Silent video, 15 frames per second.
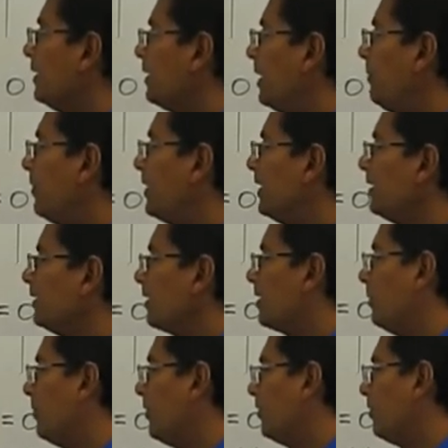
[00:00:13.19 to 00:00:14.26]
They predict the
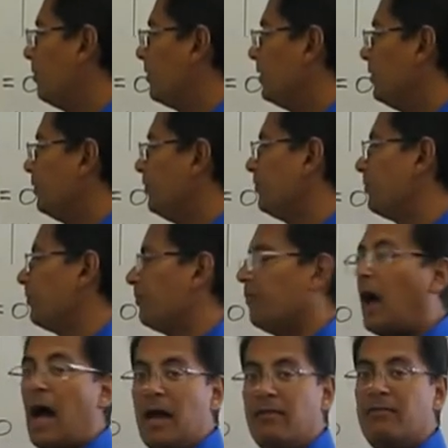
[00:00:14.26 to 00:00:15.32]
computer will be used for
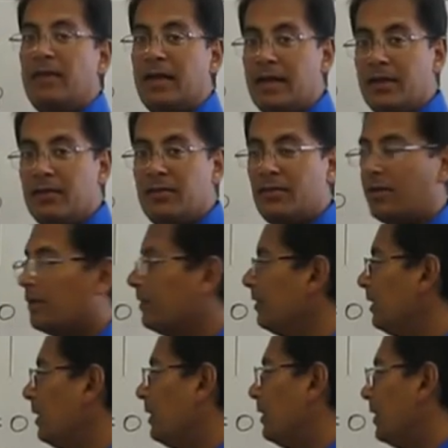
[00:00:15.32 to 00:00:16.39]
5 years,
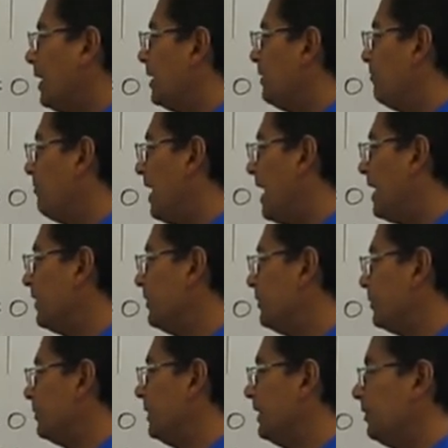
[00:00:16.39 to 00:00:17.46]
and the
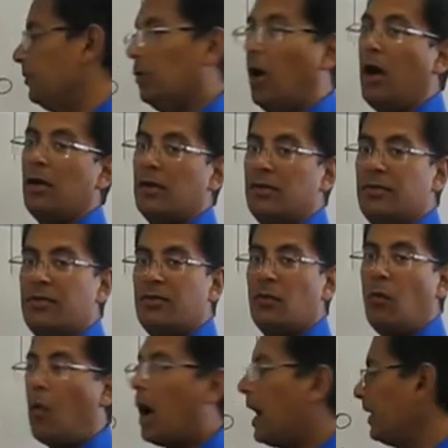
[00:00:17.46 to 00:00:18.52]
value in dollars,
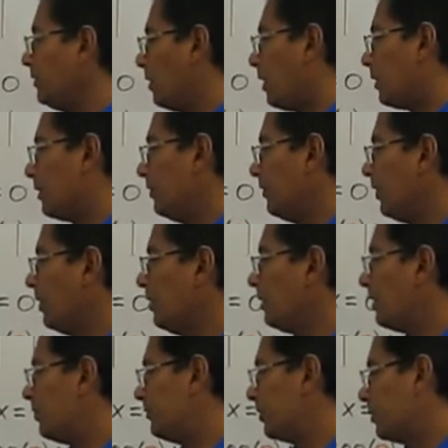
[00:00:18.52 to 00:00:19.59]
Y dollars,
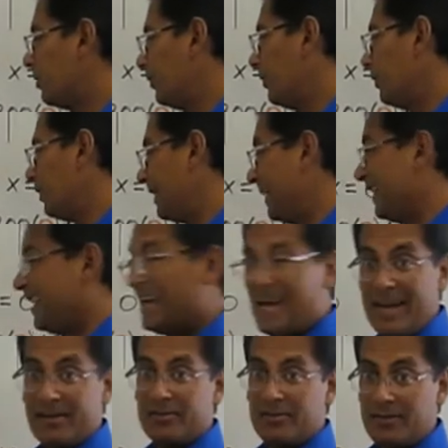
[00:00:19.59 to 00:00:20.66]
of the computer in
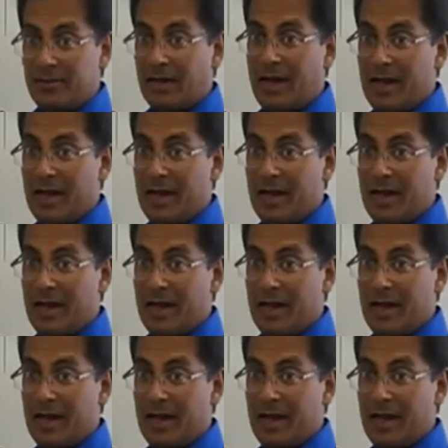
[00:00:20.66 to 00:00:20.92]
X